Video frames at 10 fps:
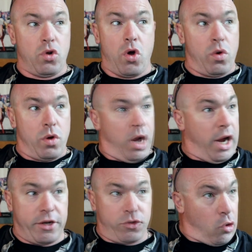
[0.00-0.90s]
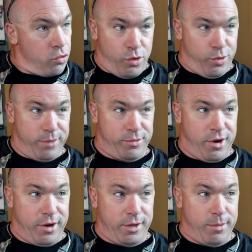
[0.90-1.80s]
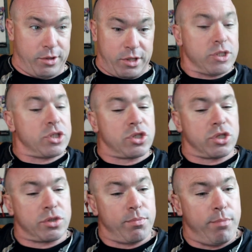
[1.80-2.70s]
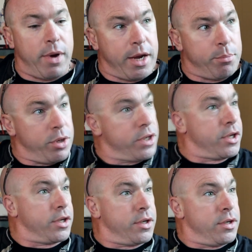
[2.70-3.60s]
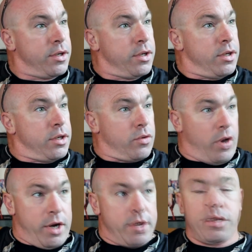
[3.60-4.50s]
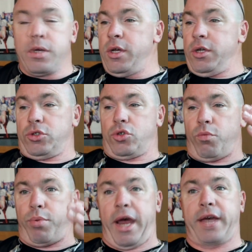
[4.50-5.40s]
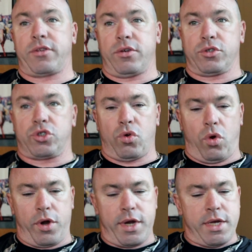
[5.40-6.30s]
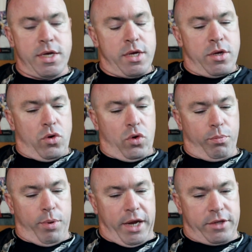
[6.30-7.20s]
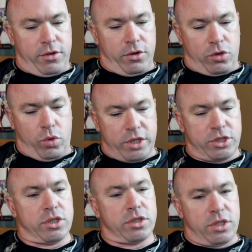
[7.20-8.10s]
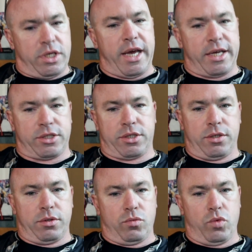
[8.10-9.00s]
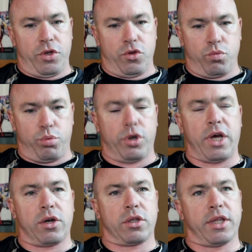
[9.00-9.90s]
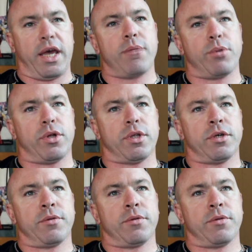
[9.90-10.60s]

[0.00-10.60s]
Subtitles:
No, I don't know what I'm talking about. This is just my opinion. Right? So back to your story, or back to your question, yes, when you put out a label